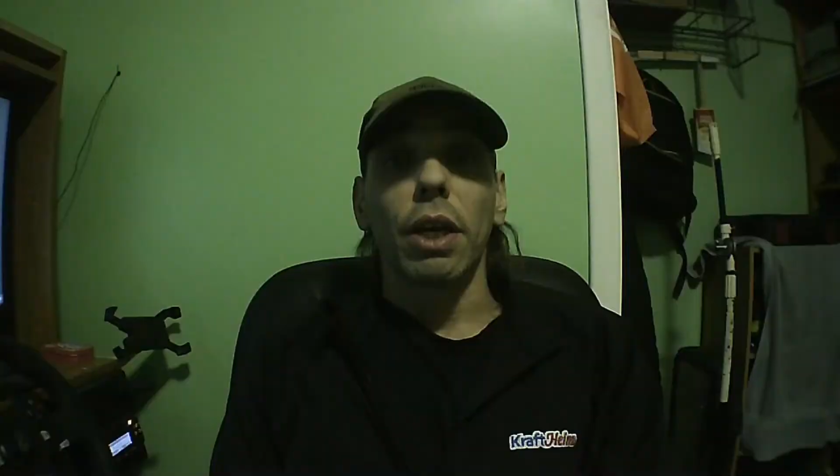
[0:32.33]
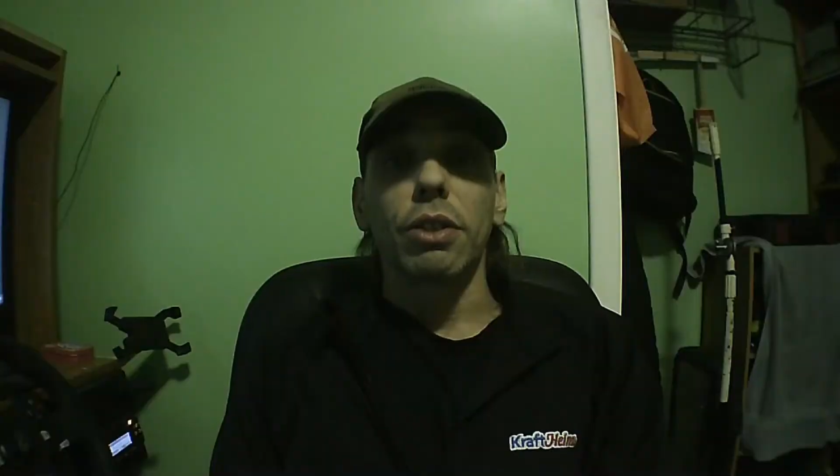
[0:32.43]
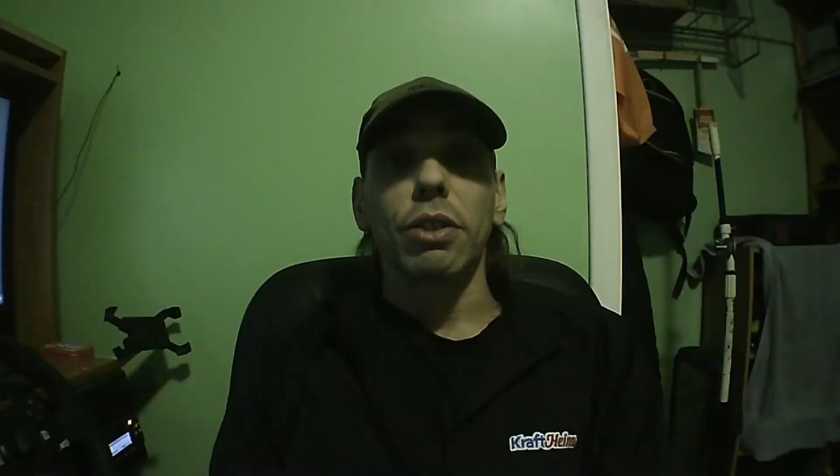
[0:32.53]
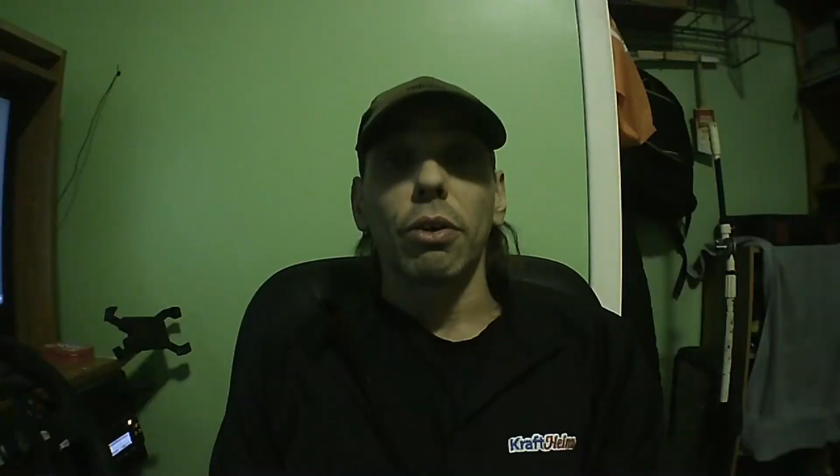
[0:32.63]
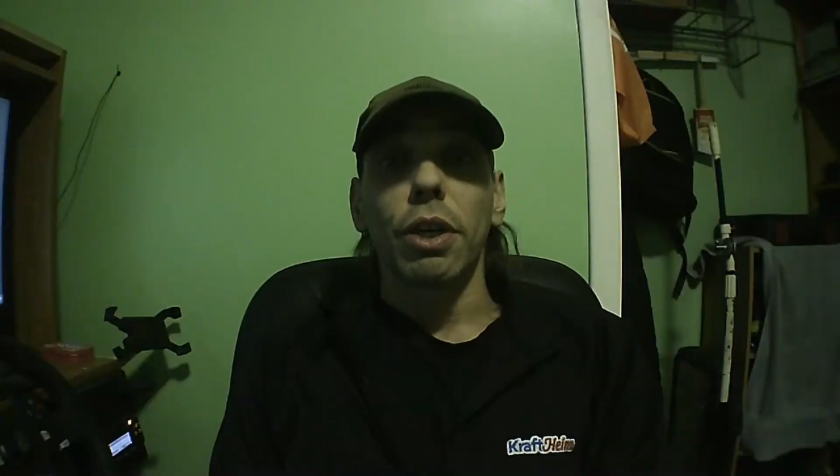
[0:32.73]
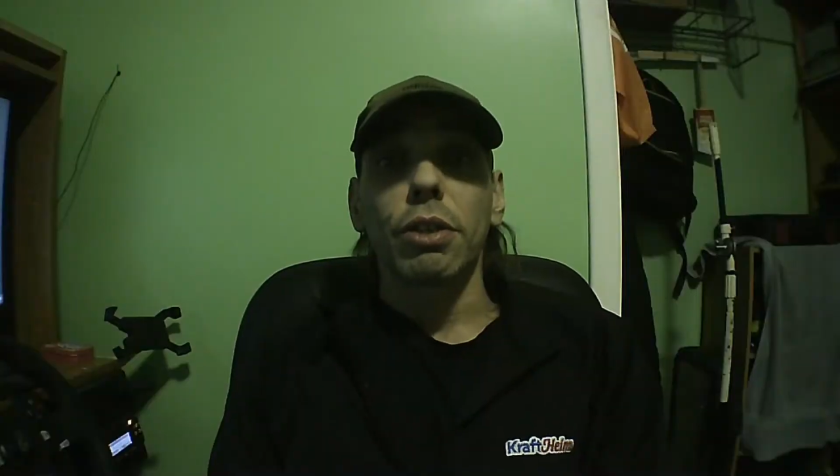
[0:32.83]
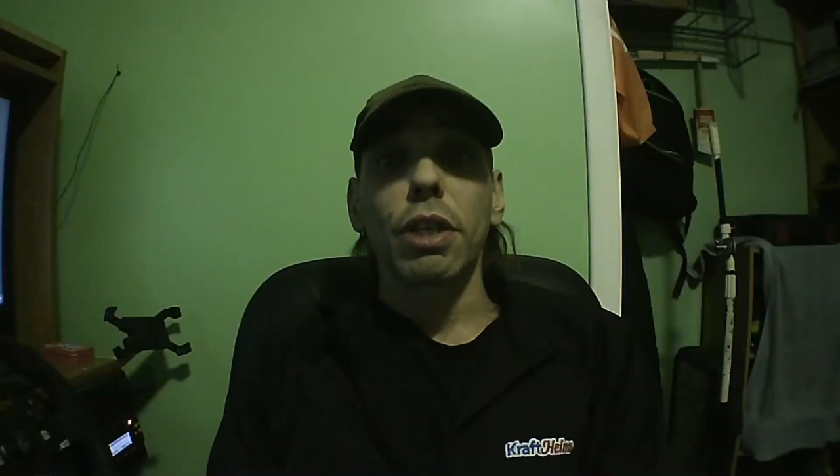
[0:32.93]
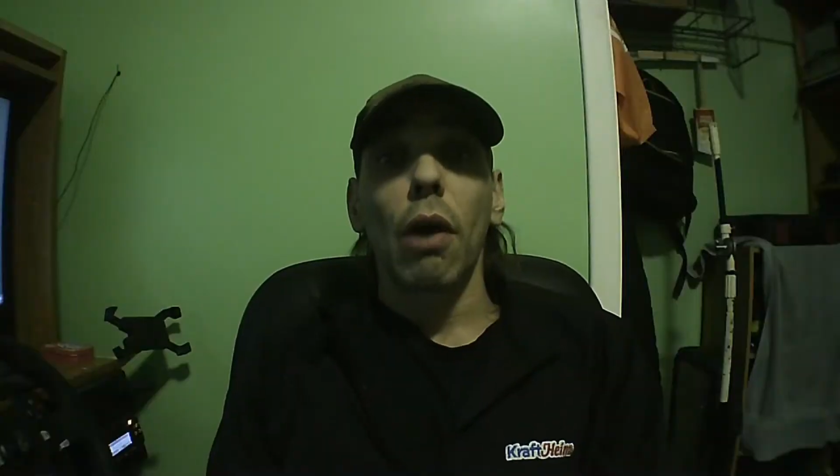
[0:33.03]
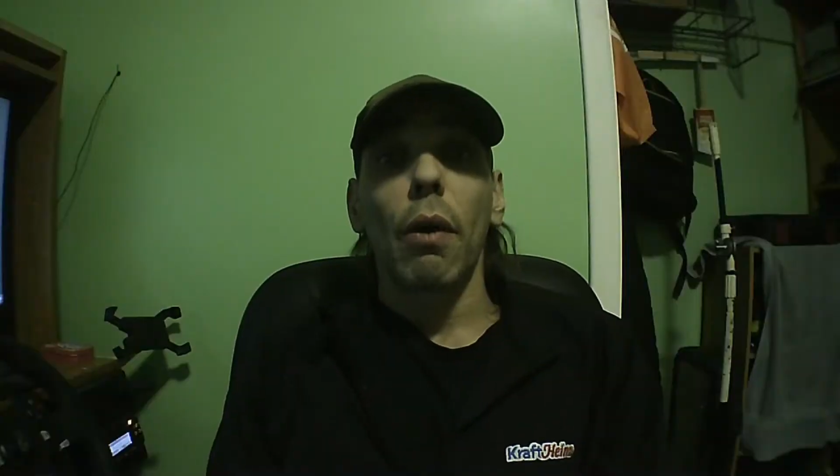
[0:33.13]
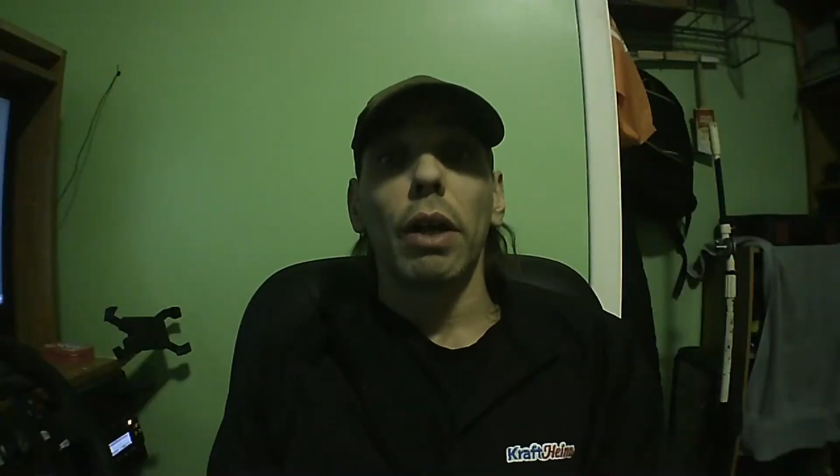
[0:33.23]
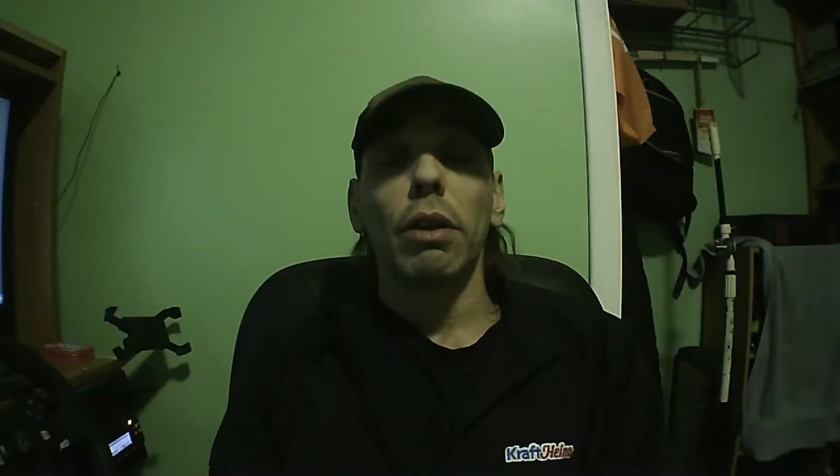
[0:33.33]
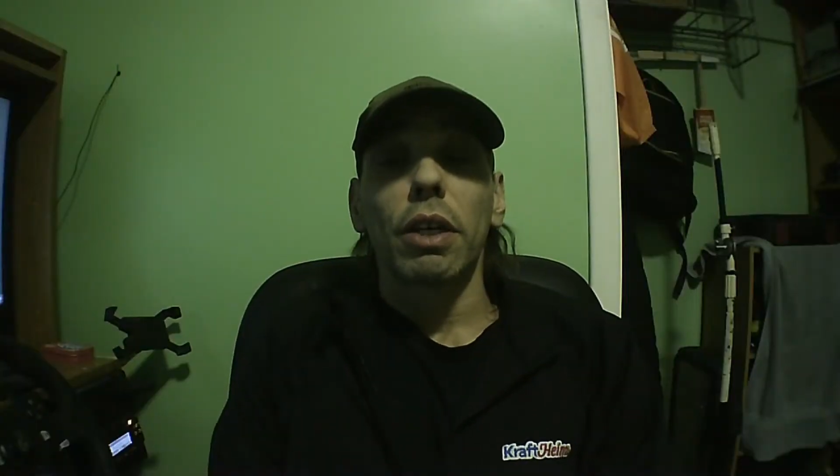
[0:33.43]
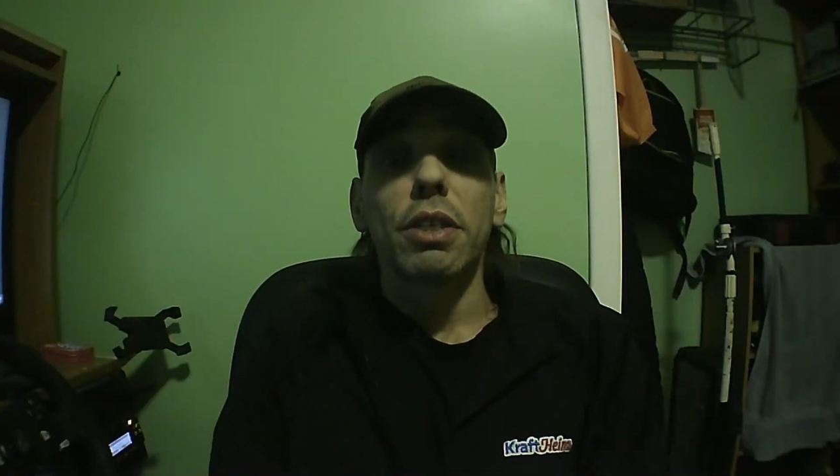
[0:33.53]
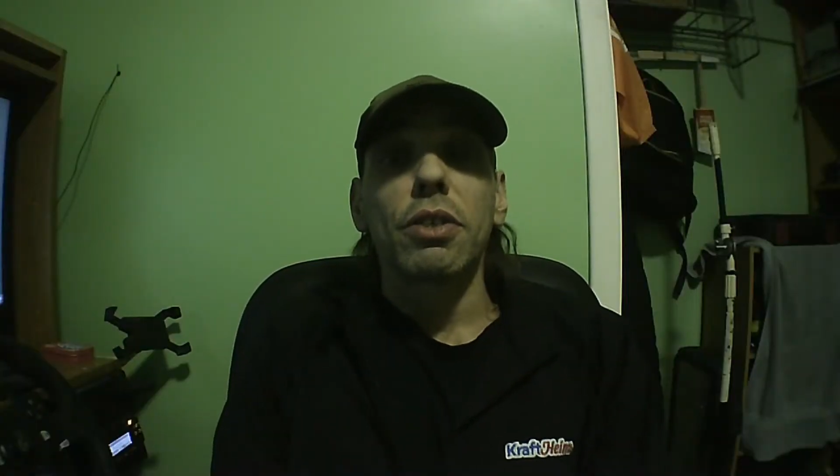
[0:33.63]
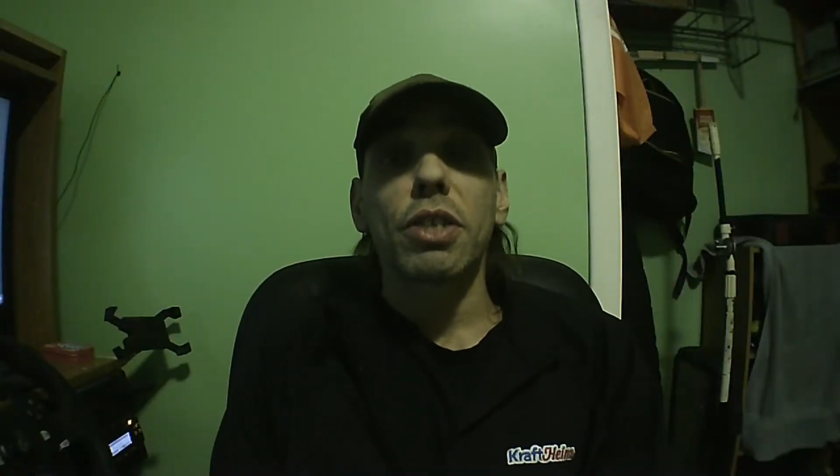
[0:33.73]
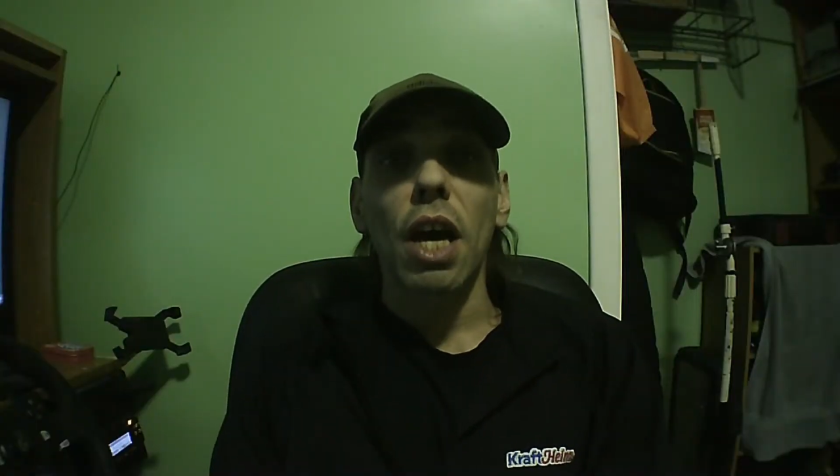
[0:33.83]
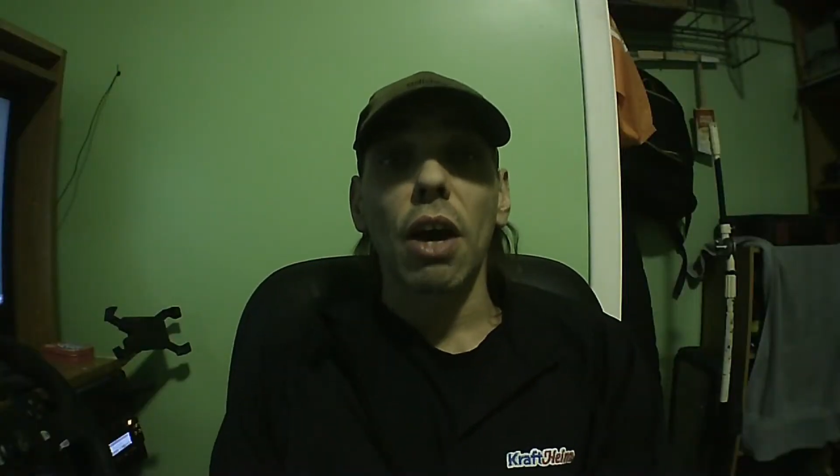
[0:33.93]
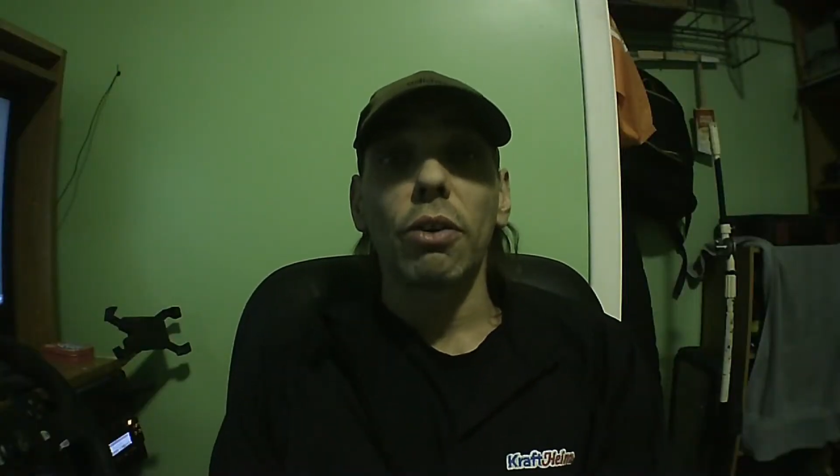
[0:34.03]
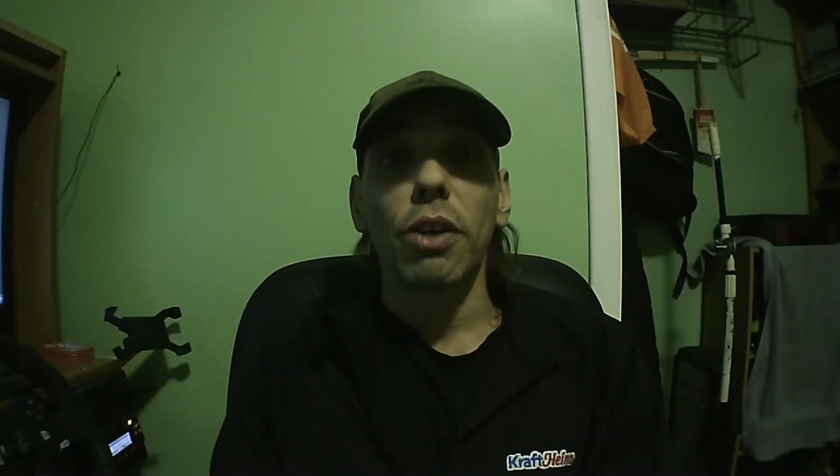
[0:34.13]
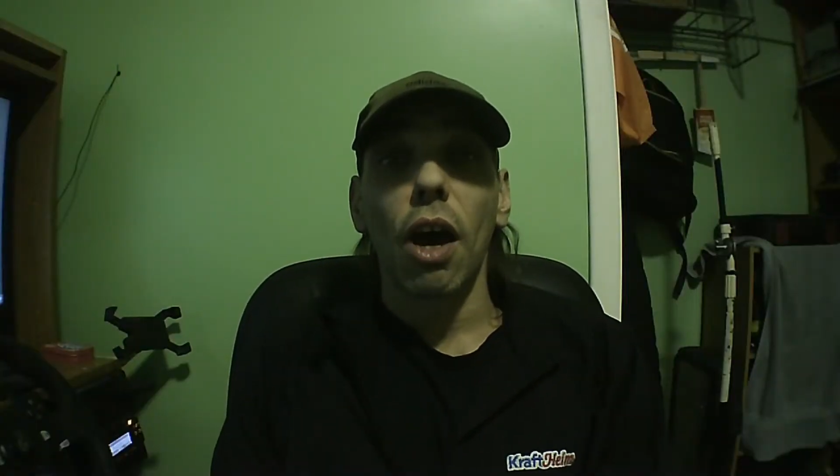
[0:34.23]
So here's how I look and
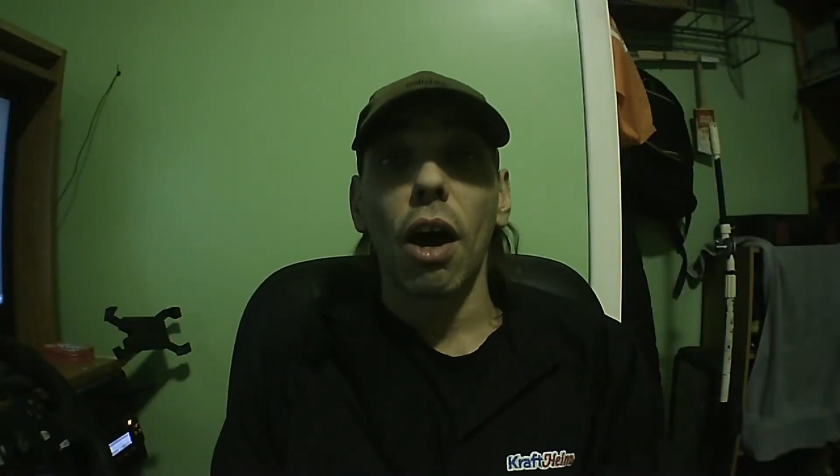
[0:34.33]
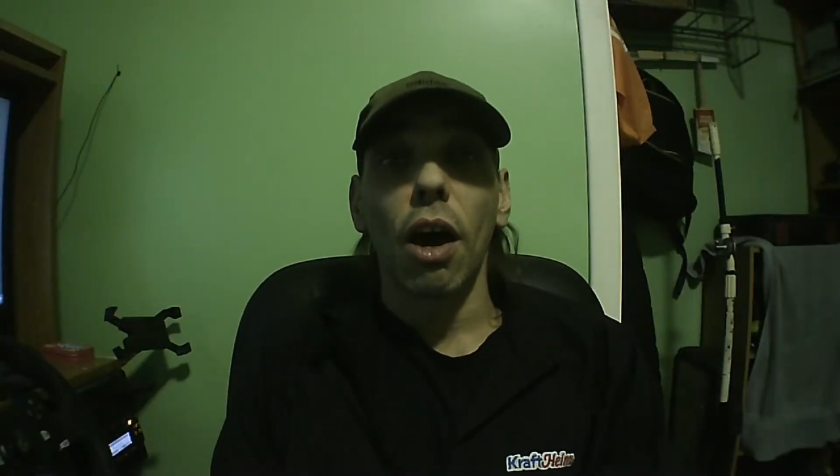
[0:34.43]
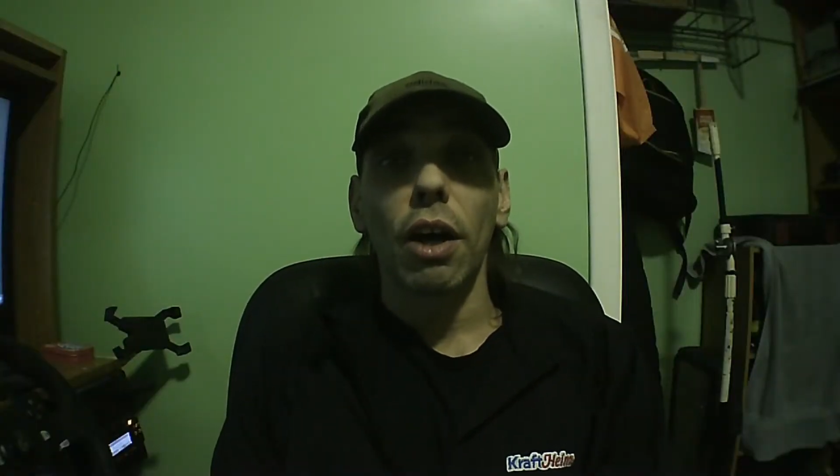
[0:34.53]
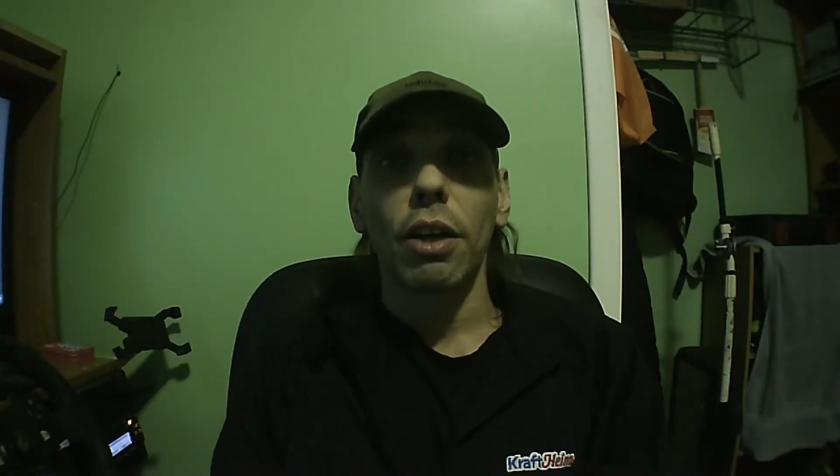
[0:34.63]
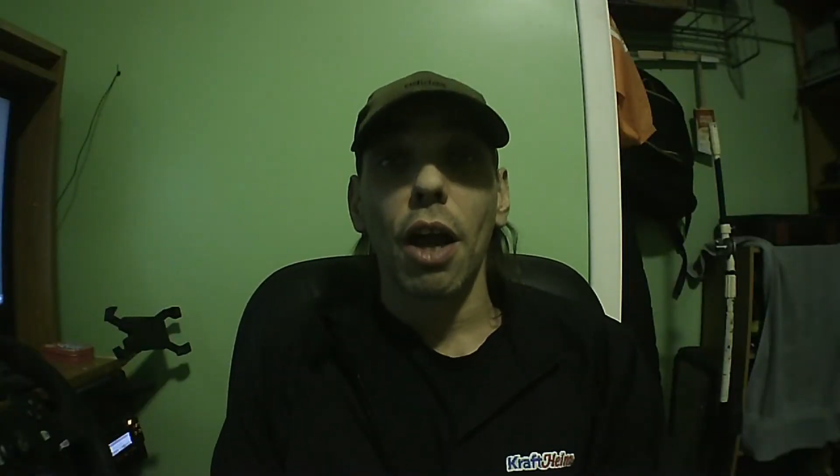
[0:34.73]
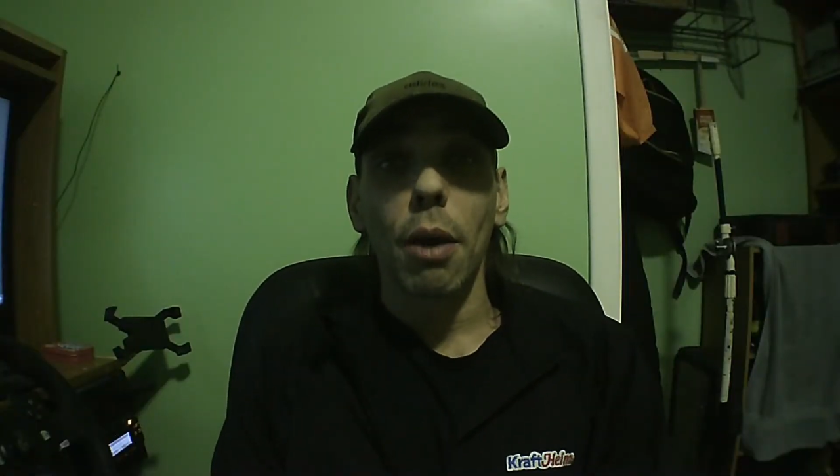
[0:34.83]
sound on